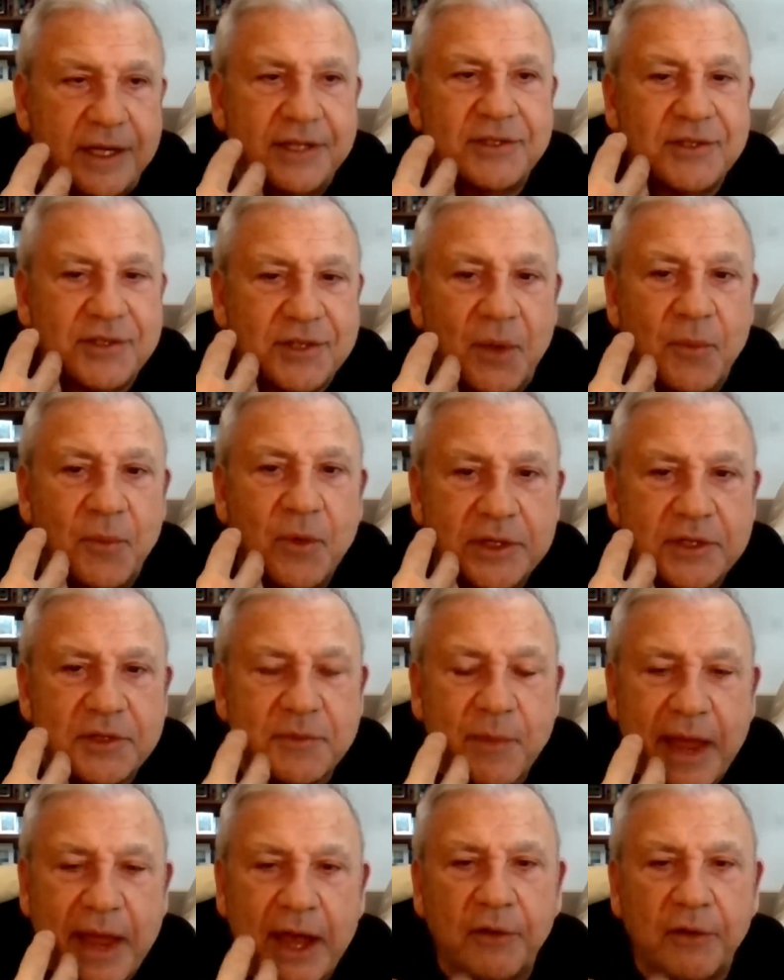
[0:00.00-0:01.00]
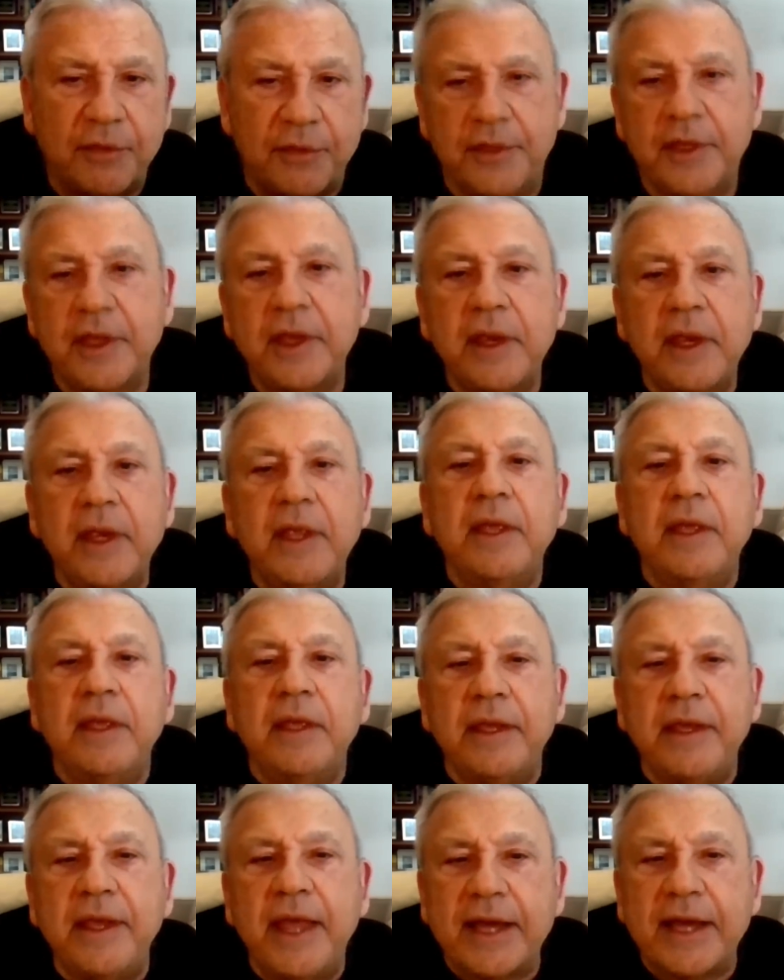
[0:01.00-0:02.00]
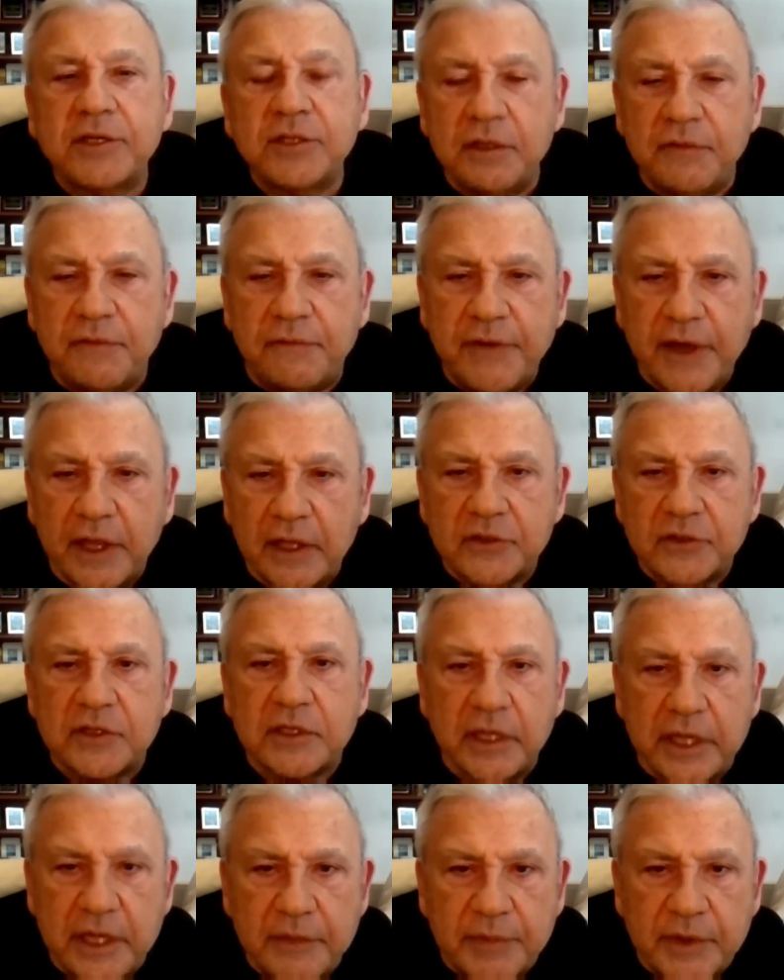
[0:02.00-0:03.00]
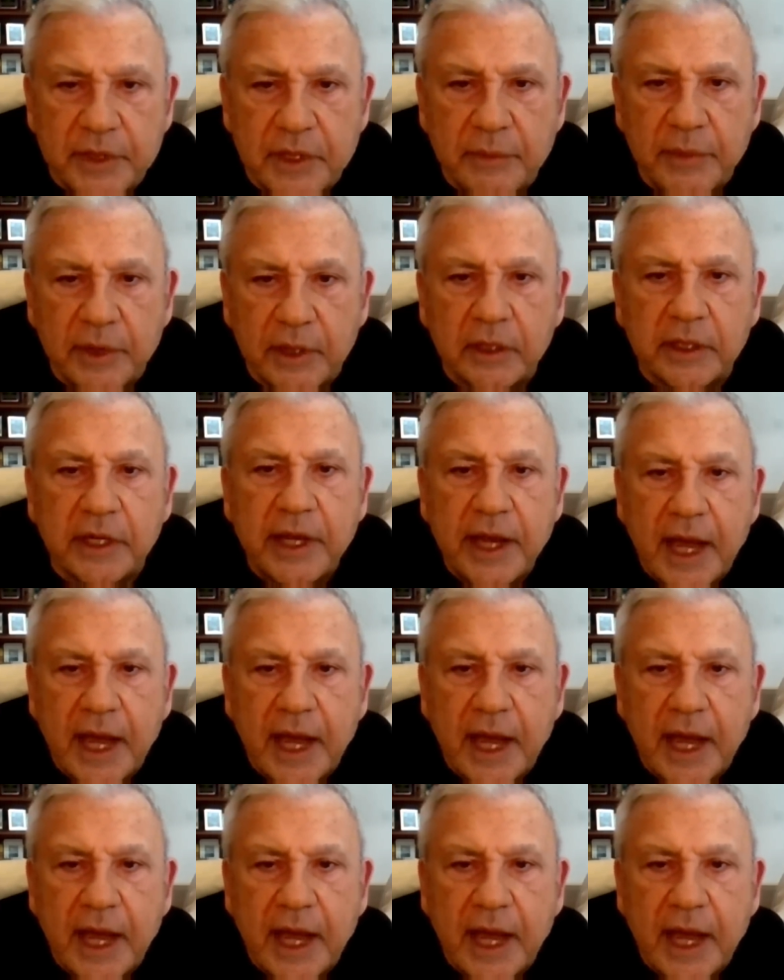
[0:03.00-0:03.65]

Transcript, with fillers: on someone's mouth, he actually fell asleep in the middle